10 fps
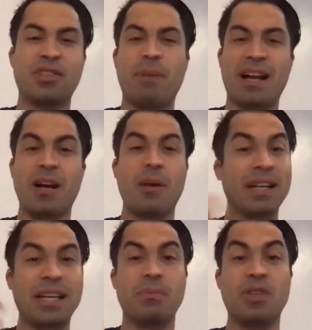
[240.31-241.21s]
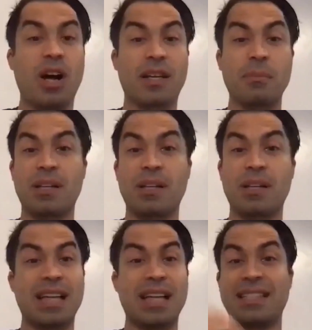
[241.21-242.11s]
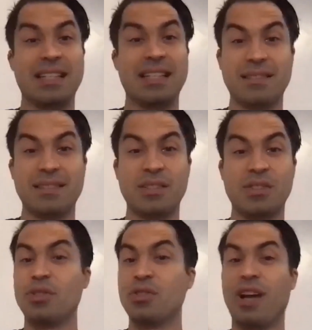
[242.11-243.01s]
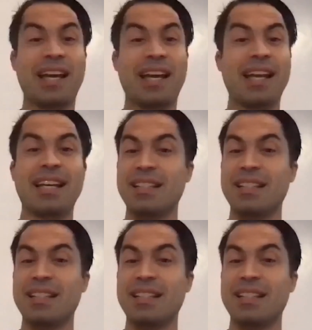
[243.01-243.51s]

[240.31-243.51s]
back up and keep talking, because that's it. You're not. They're not